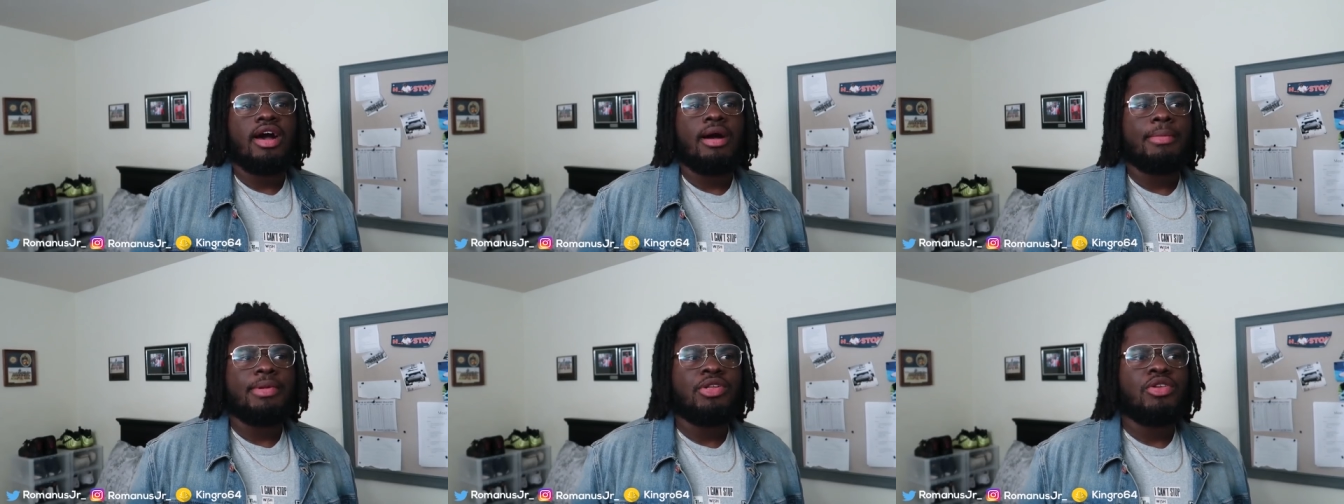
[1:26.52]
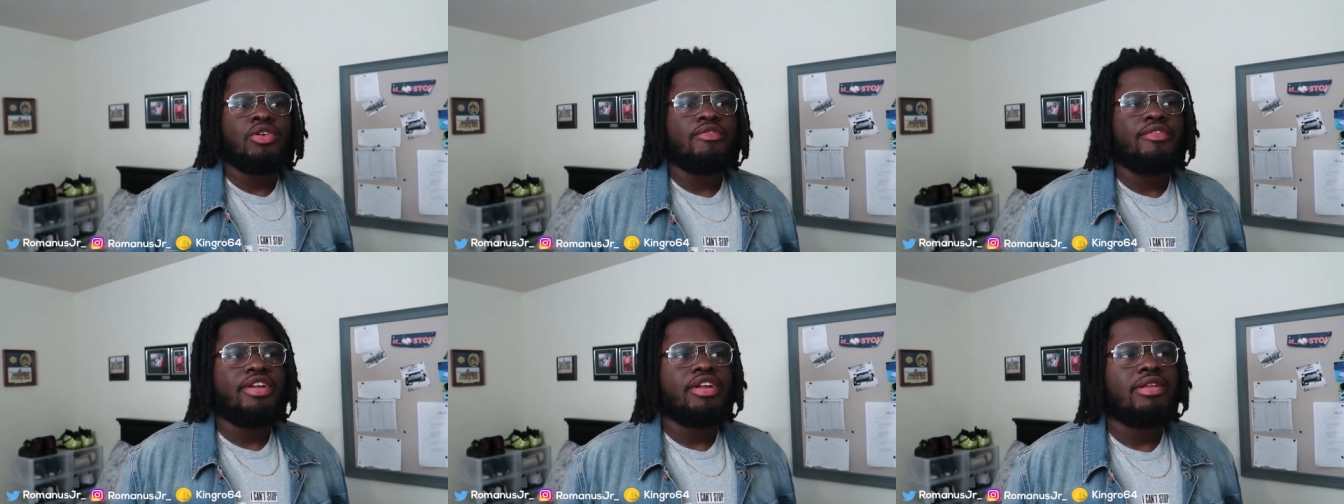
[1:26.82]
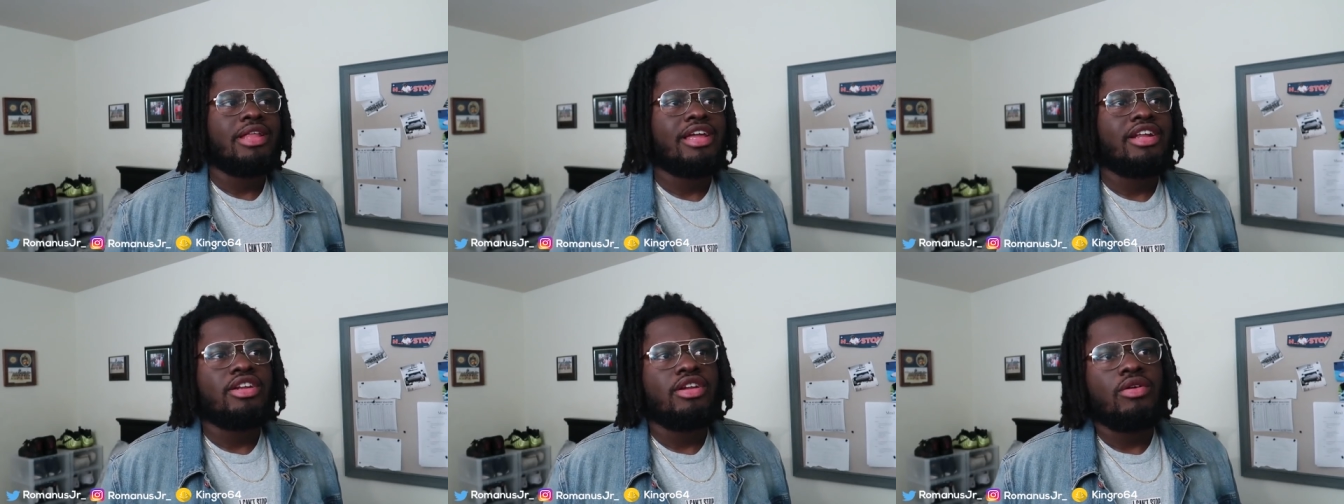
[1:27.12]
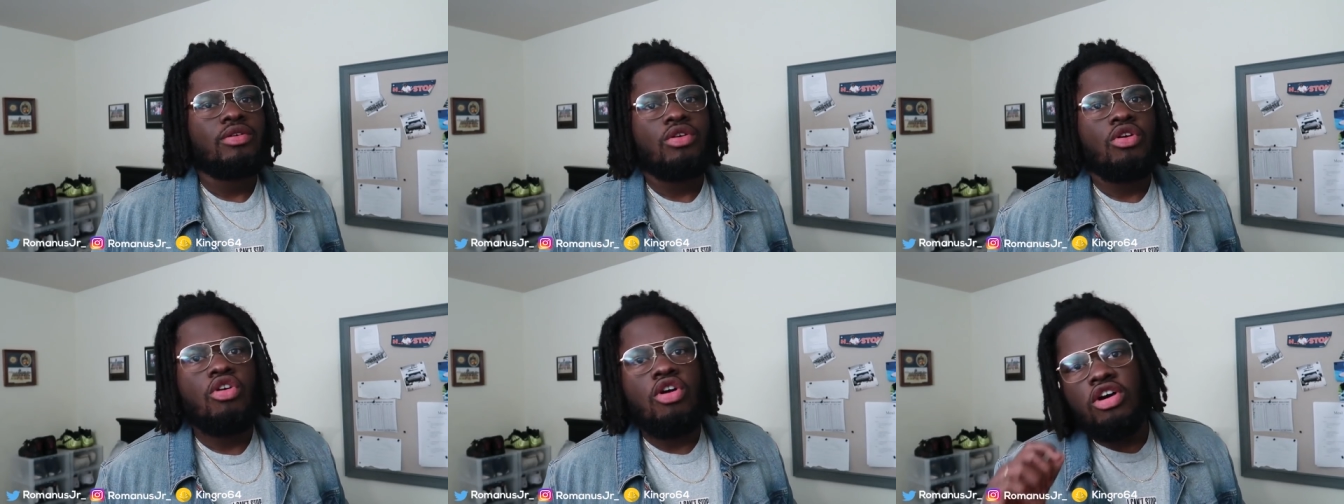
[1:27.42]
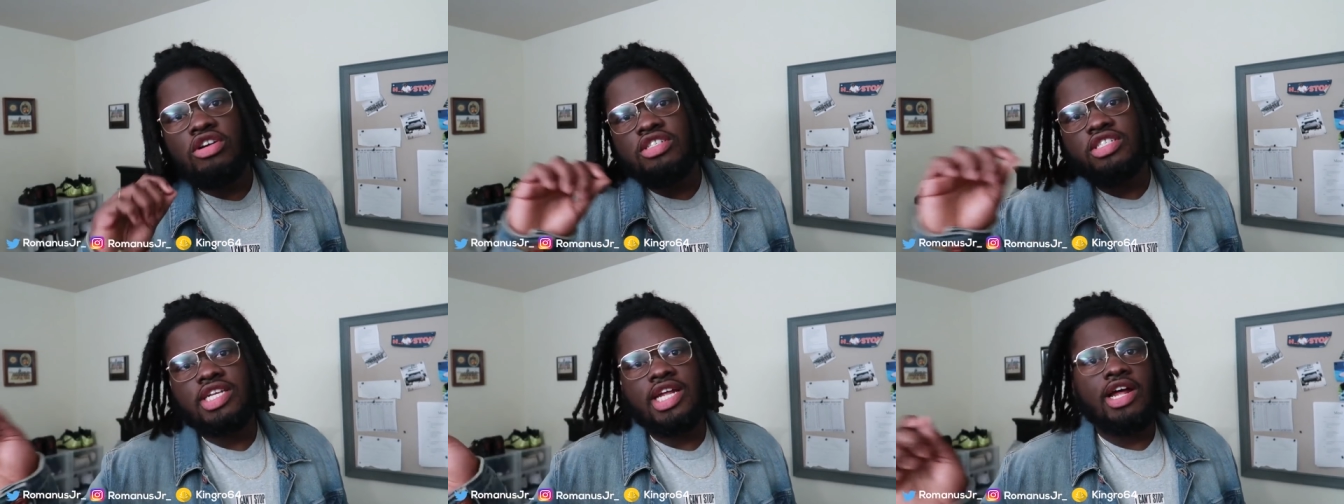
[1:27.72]
I'm gonna do a video like you know
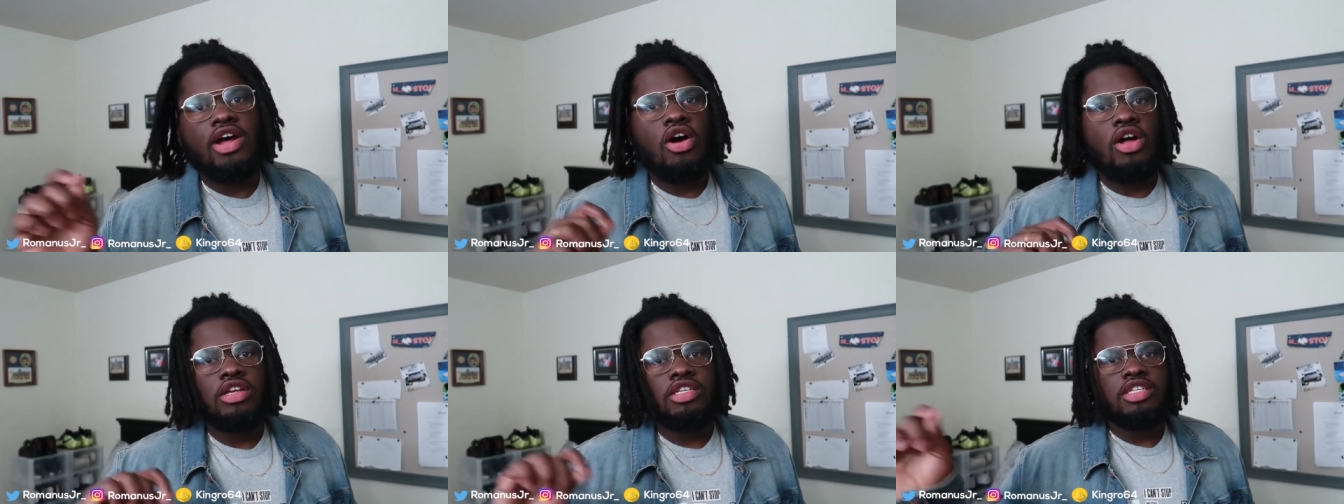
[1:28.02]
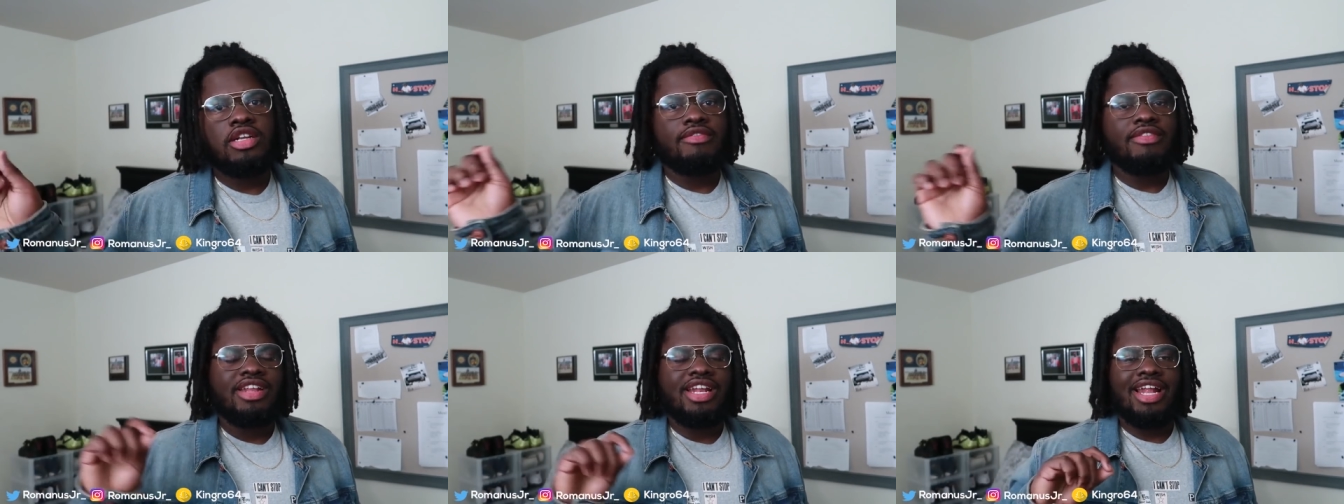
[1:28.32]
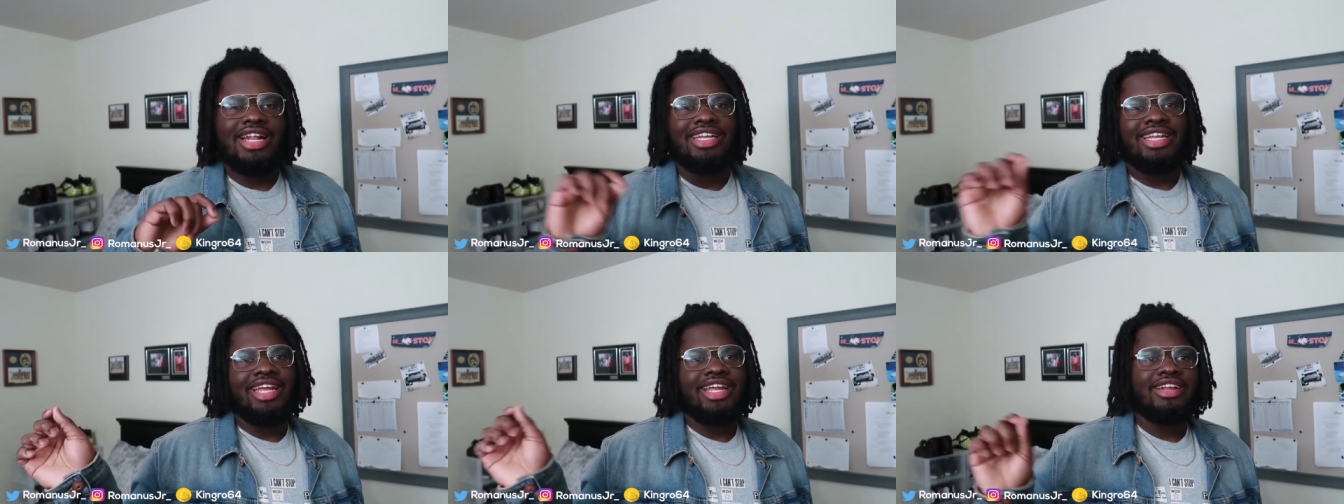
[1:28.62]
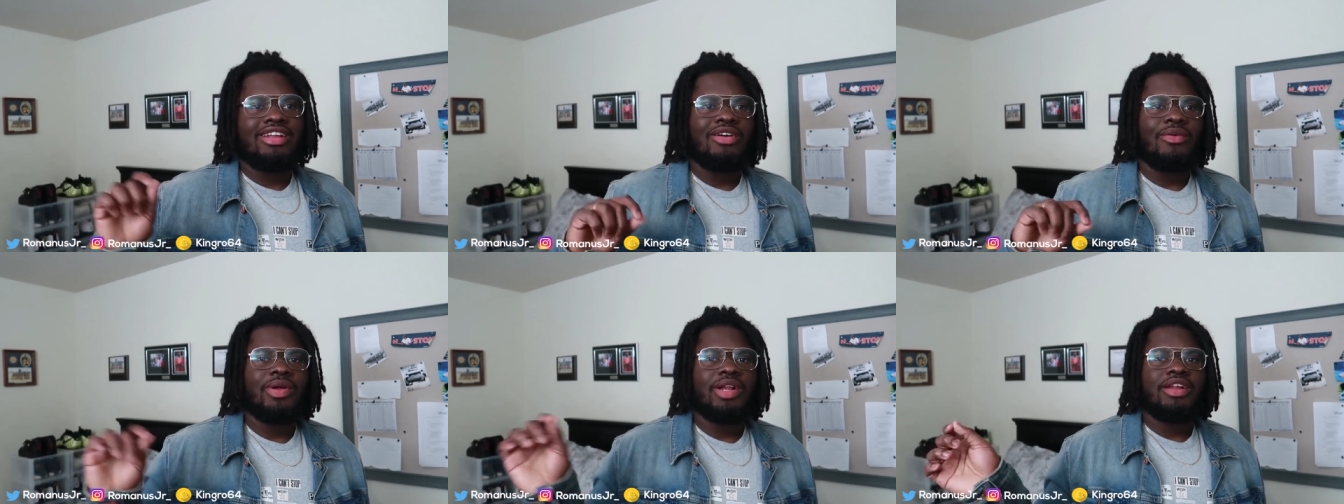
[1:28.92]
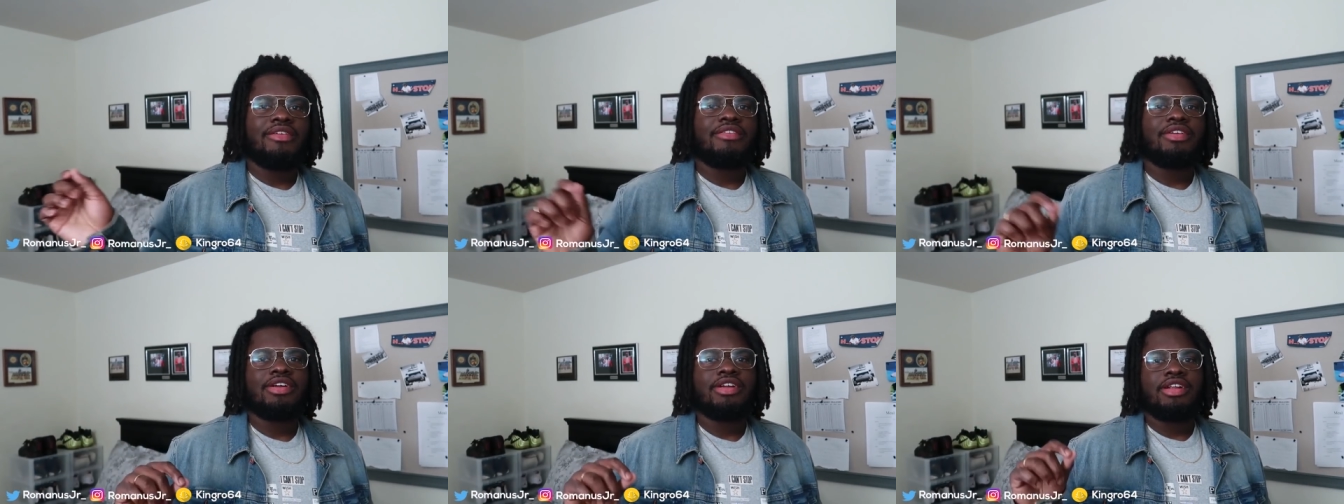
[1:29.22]
crossing out all stuff that I did or
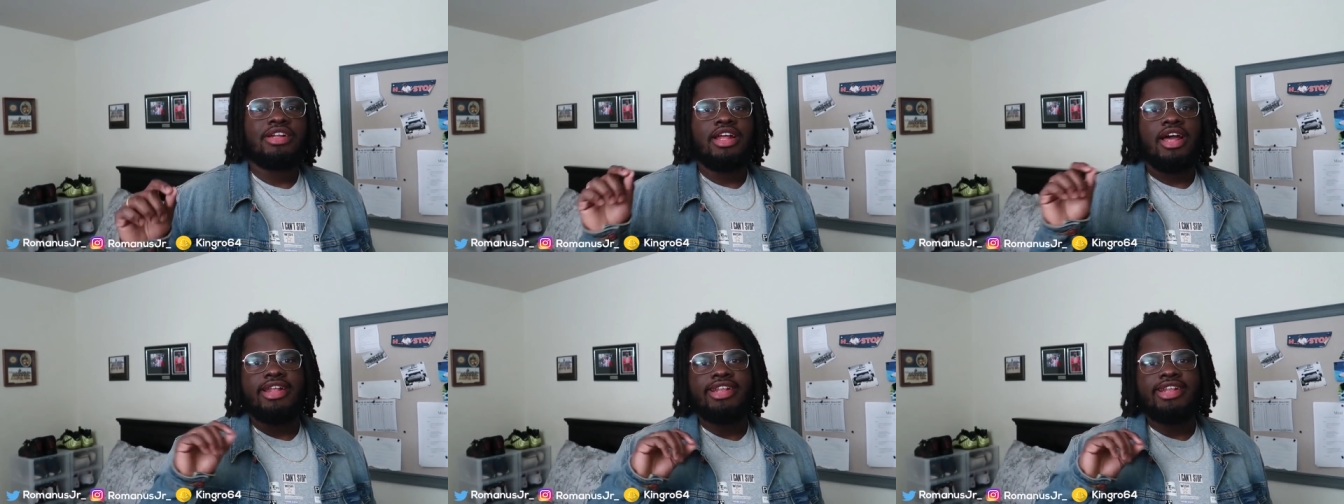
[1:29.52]
whatever